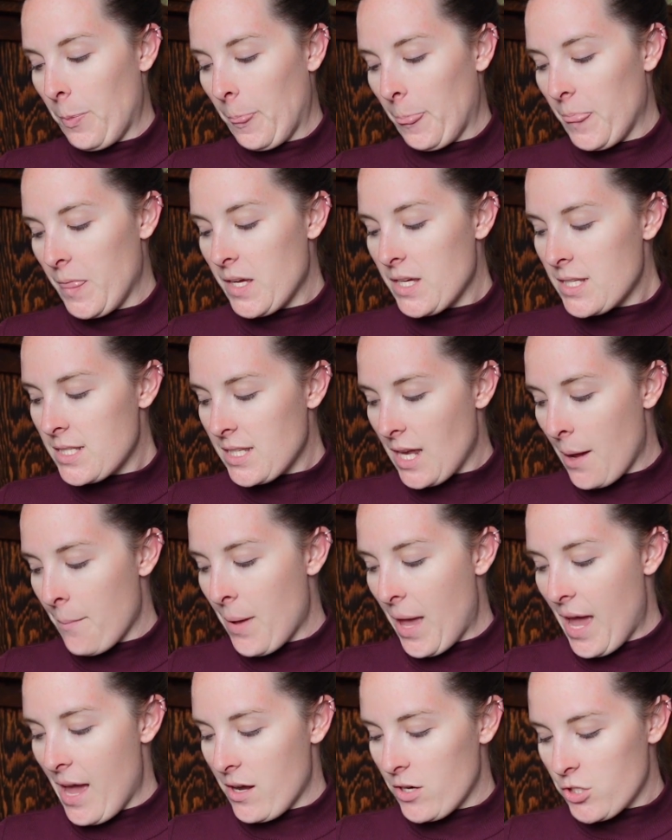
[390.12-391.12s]
This I
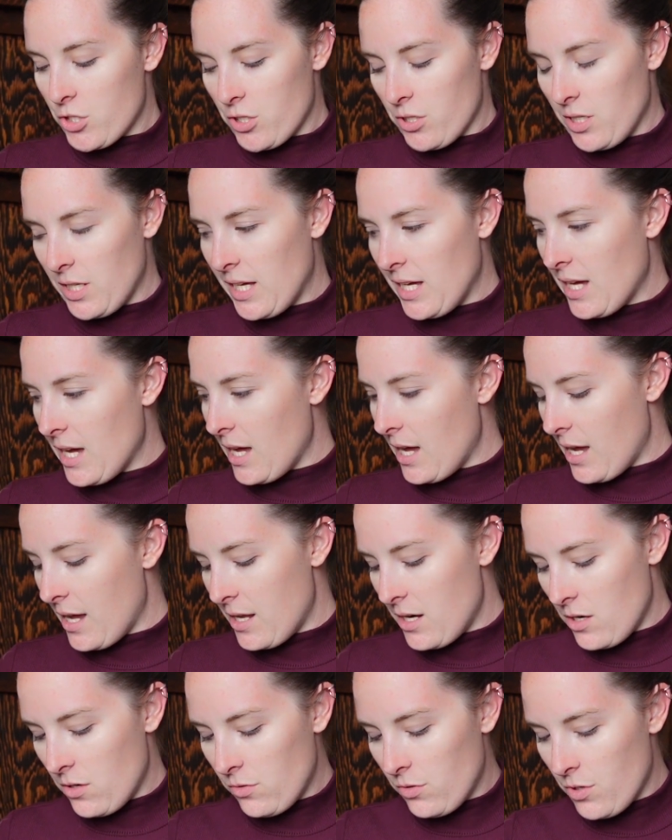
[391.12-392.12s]

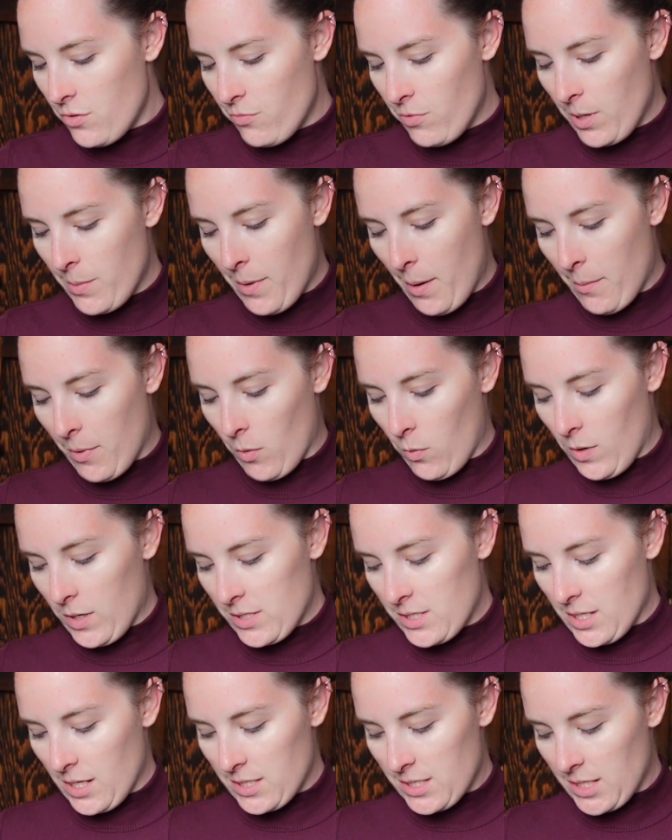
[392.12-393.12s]
don't remember what
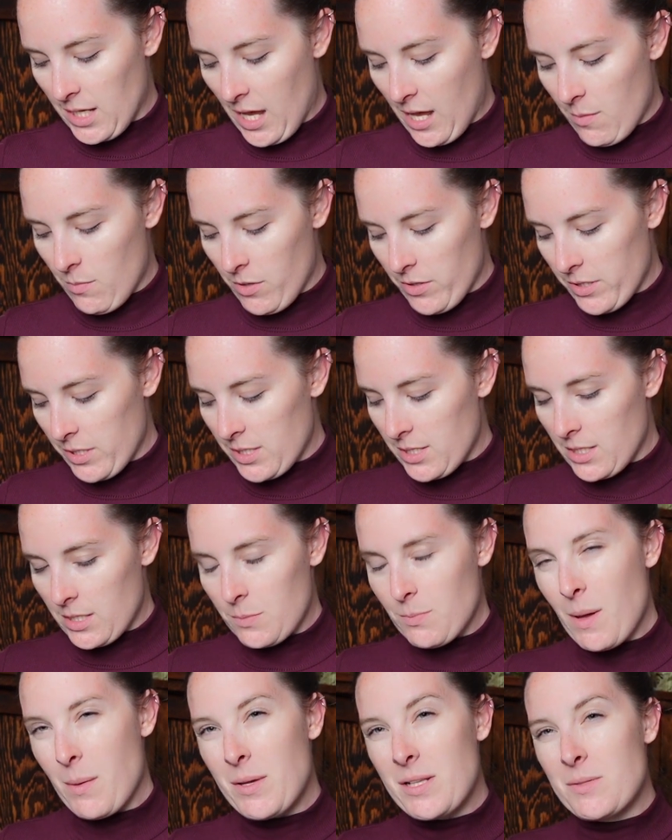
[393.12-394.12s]
size cable this
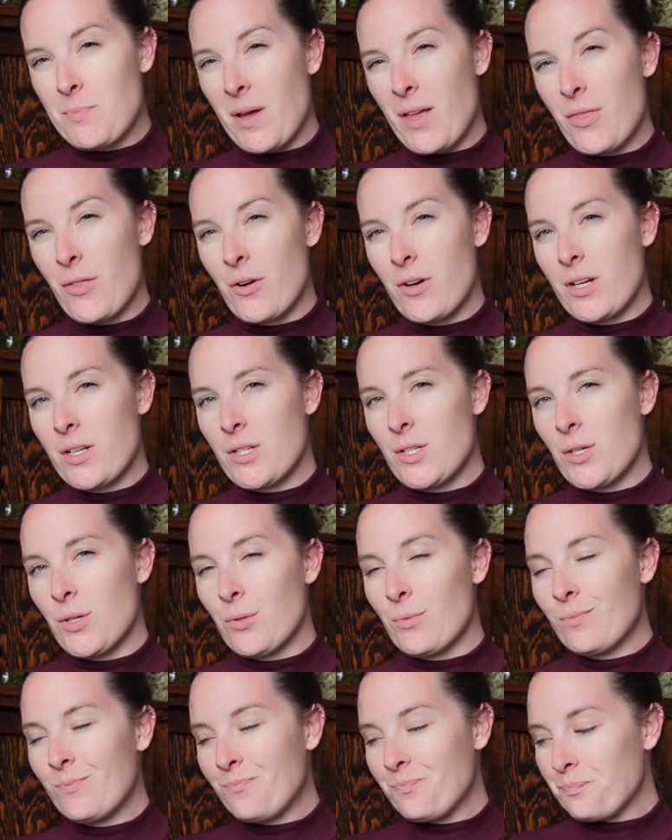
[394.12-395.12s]
is. Maybe it's my
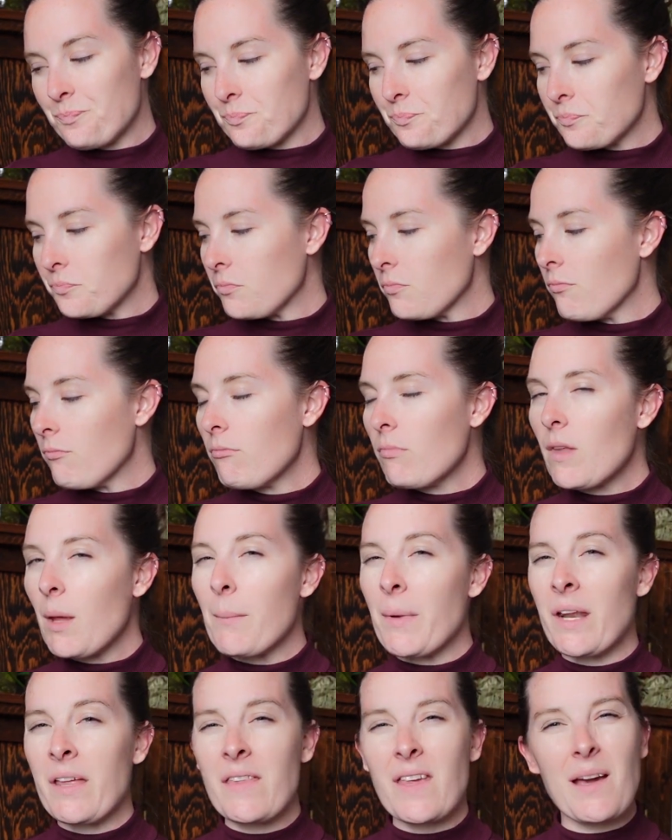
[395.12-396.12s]
32,
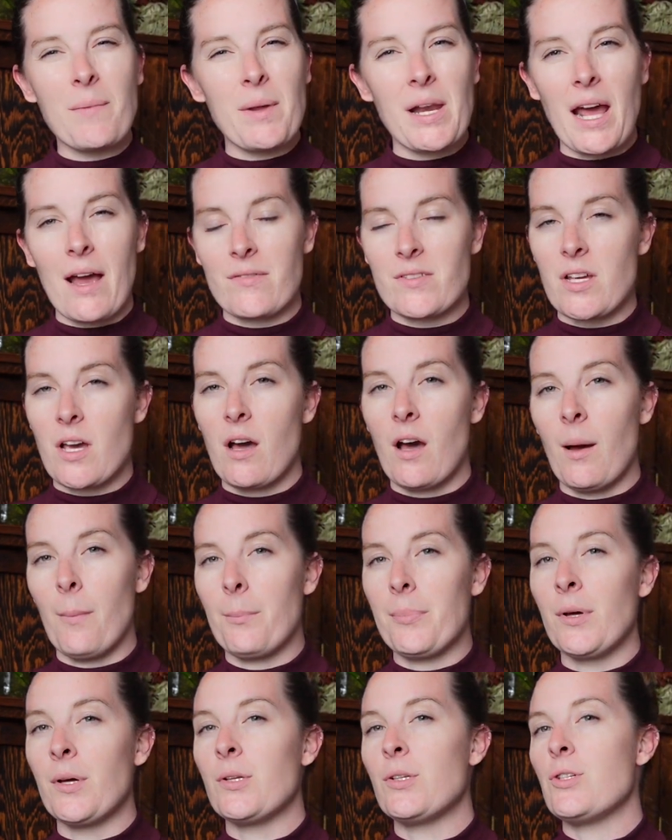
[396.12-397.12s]
but I think I'm gonna have to
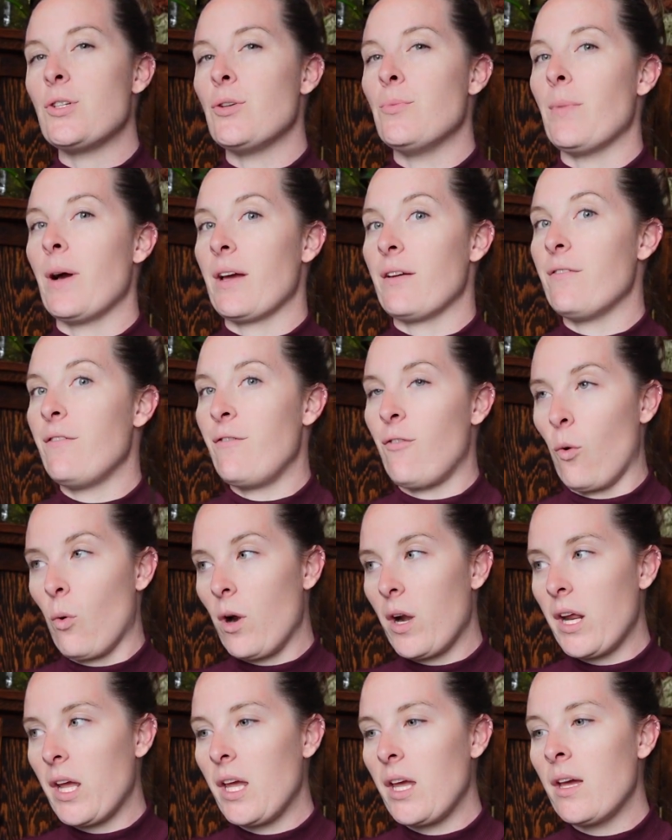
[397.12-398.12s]
up to my
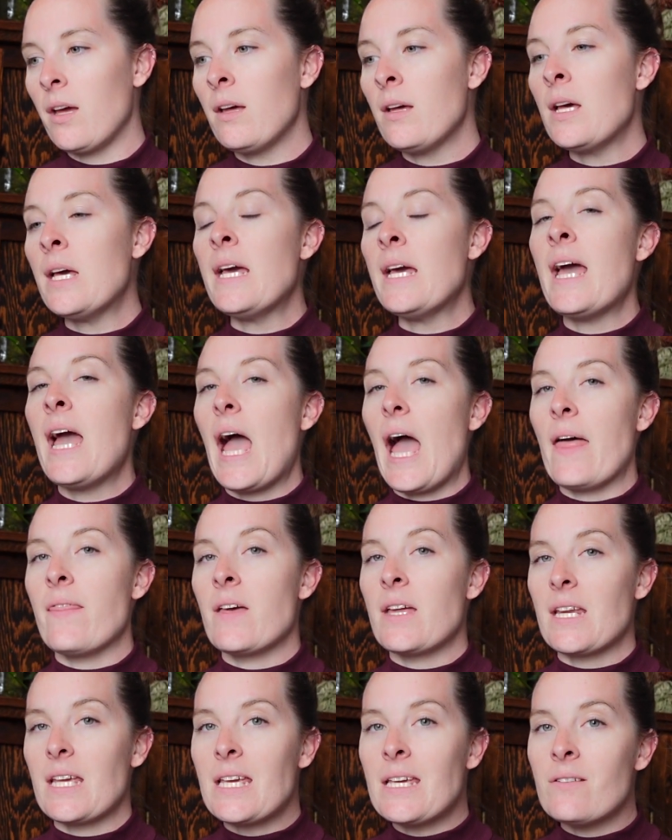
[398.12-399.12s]
40. And
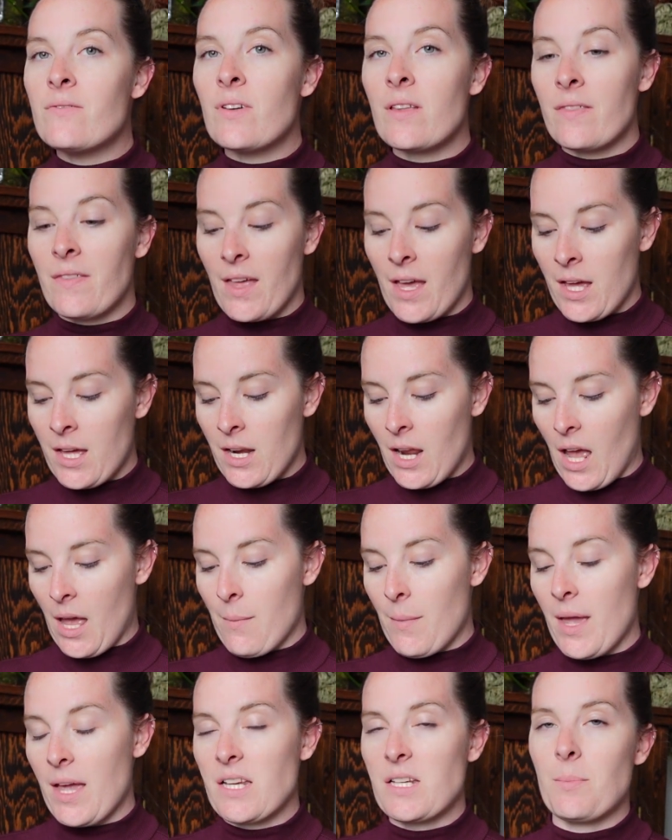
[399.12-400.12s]
then even then I
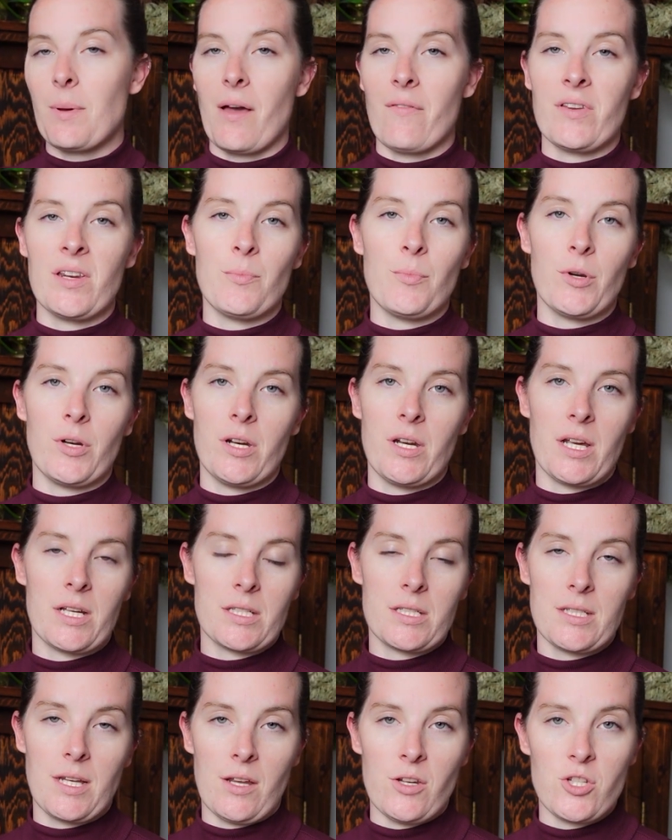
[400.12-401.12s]
may end up having to put an
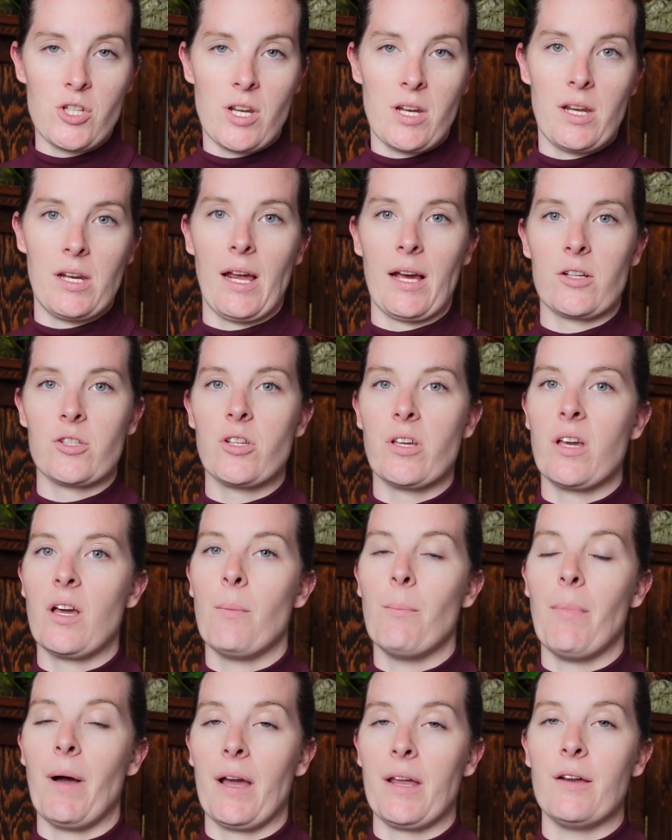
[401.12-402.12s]
extension and actually
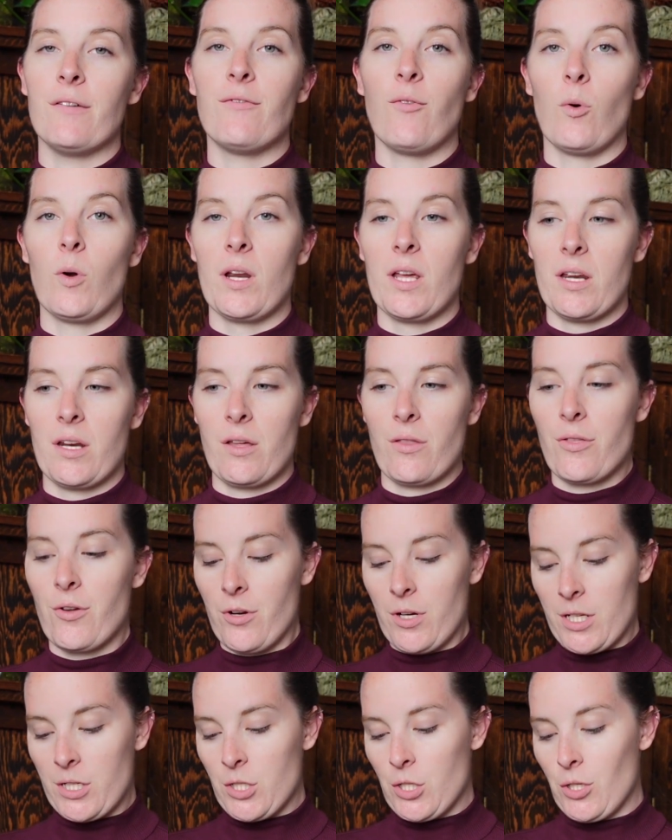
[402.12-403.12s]
combine a 40 and a
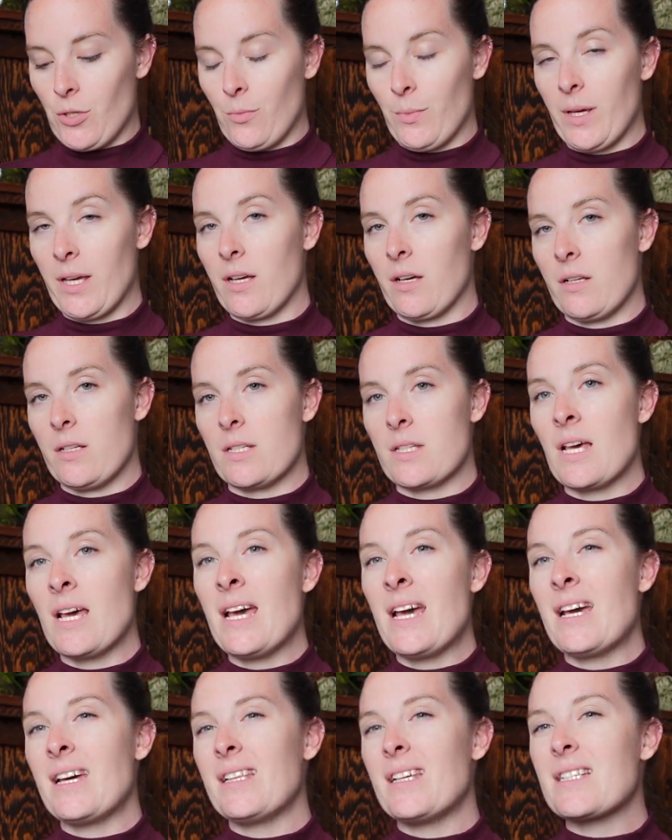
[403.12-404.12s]
32 because
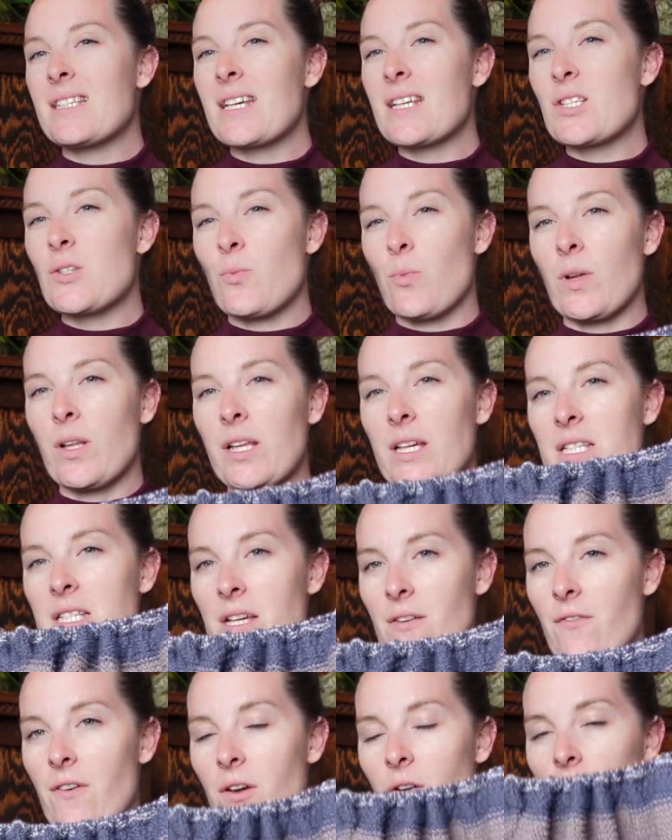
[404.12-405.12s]
this gets really
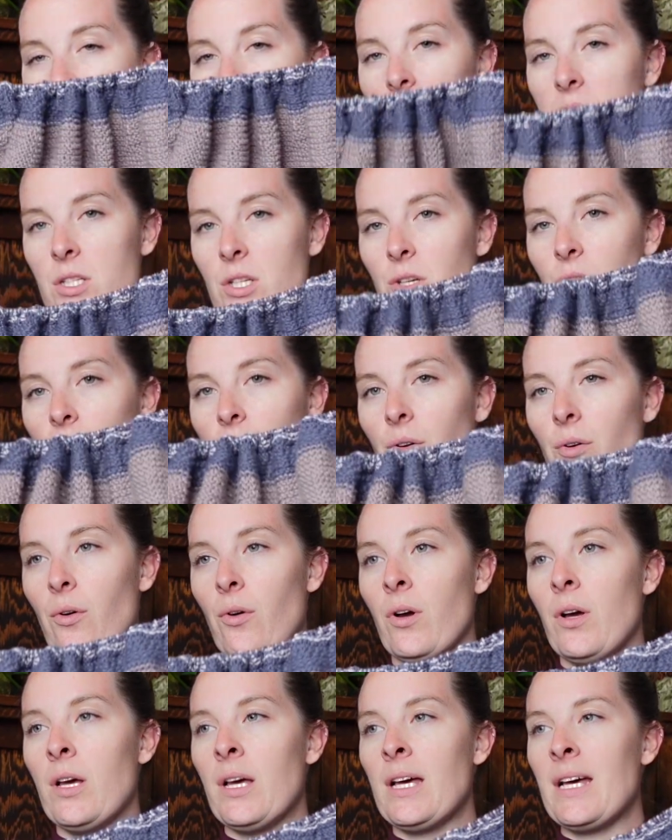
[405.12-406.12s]
difficult
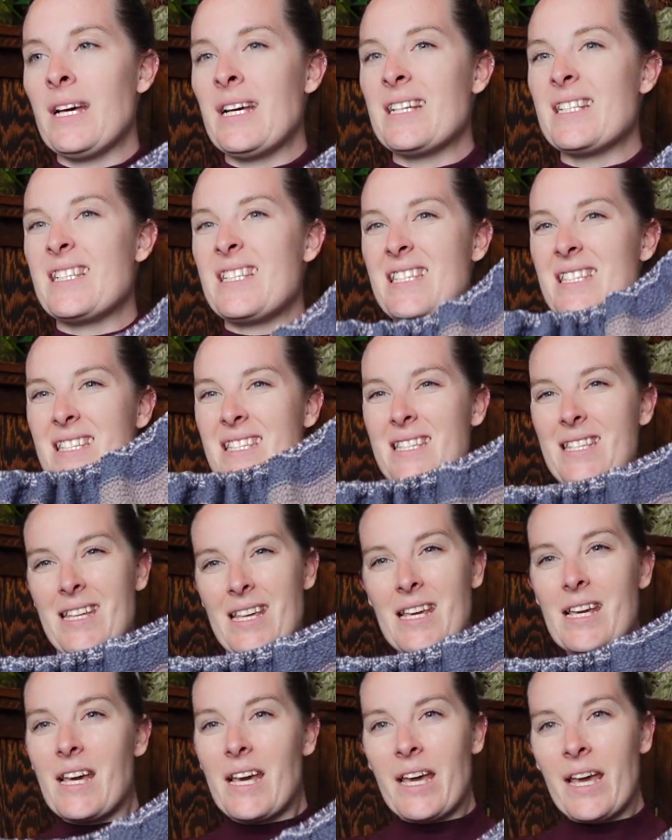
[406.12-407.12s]
to
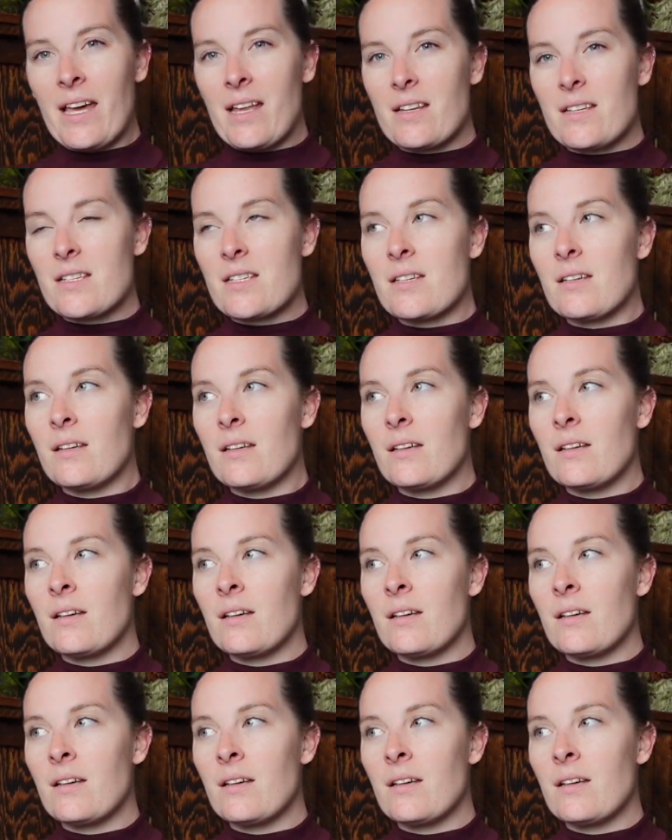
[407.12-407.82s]
see it.